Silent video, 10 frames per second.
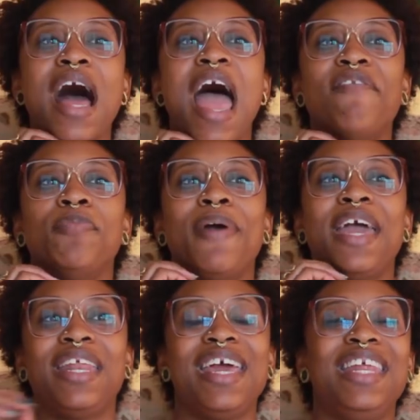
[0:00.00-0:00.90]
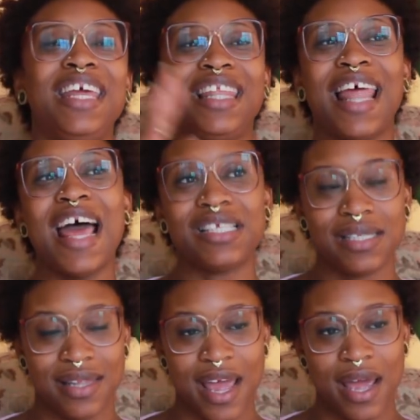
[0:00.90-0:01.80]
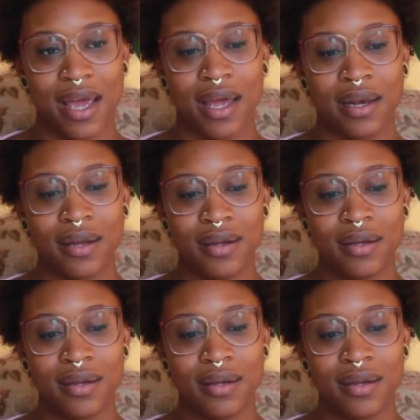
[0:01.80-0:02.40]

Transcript: haven't paid any less than